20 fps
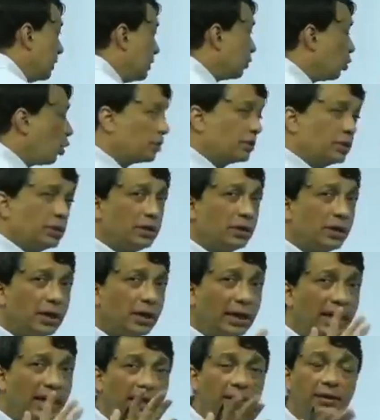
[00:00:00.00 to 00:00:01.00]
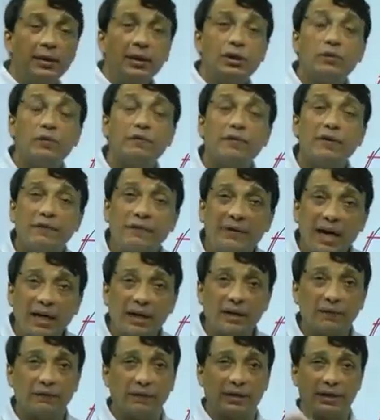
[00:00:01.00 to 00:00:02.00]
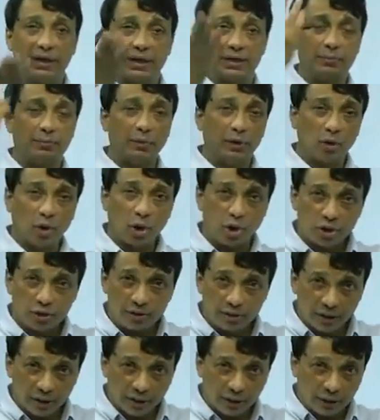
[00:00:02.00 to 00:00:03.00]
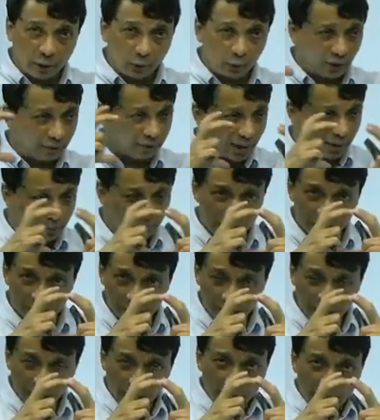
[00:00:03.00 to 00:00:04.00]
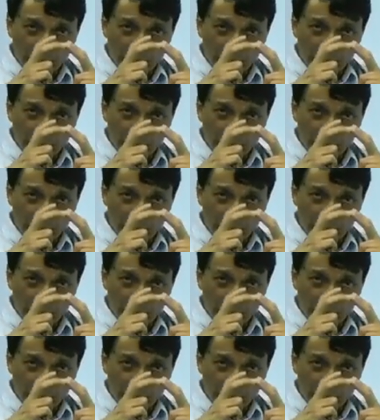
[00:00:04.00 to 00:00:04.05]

It causes increase of refractive index because the nuclear fibers,